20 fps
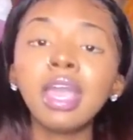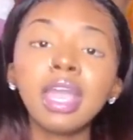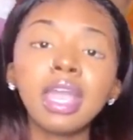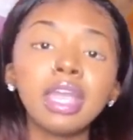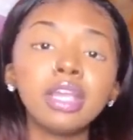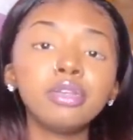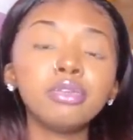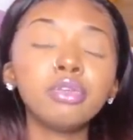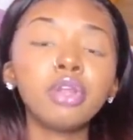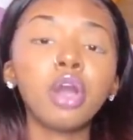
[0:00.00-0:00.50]

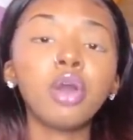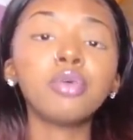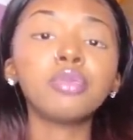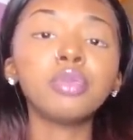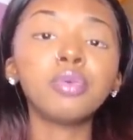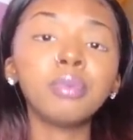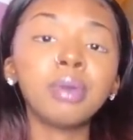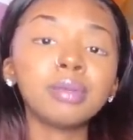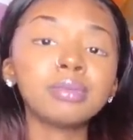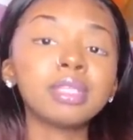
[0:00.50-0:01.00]
and
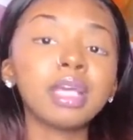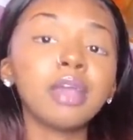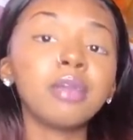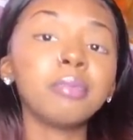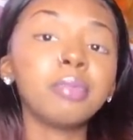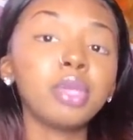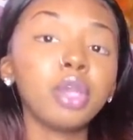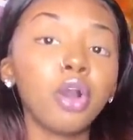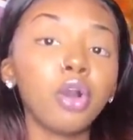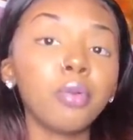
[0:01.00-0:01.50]
the website
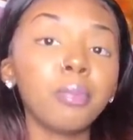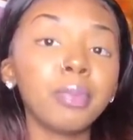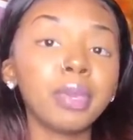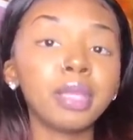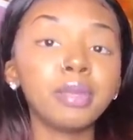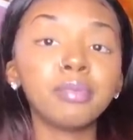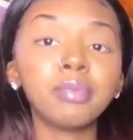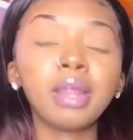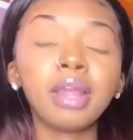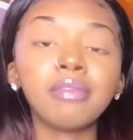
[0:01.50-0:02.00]
will be
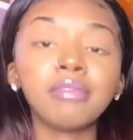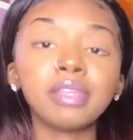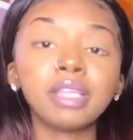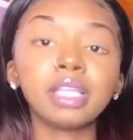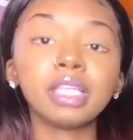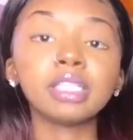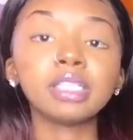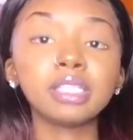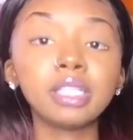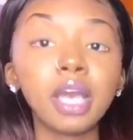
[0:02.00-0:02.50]
open when
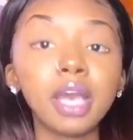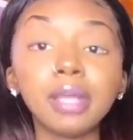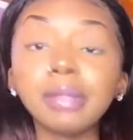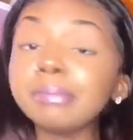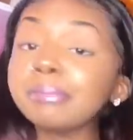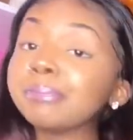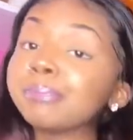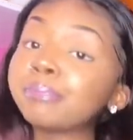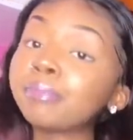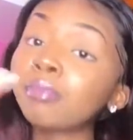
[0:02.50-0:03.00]
everything is done.
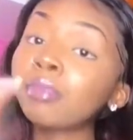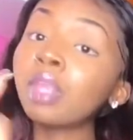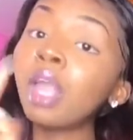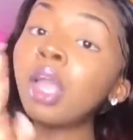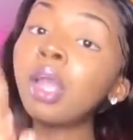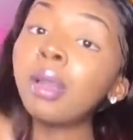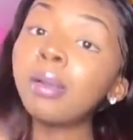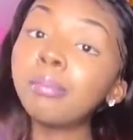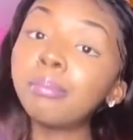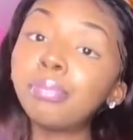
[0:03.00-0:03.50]

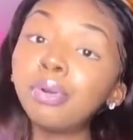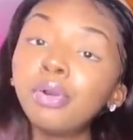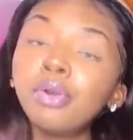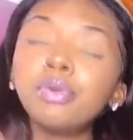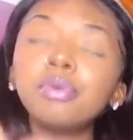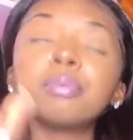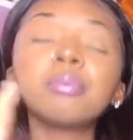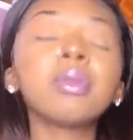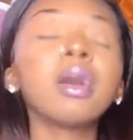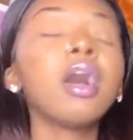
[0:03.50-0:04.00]

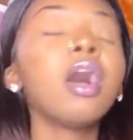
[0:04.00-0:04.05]
Boom.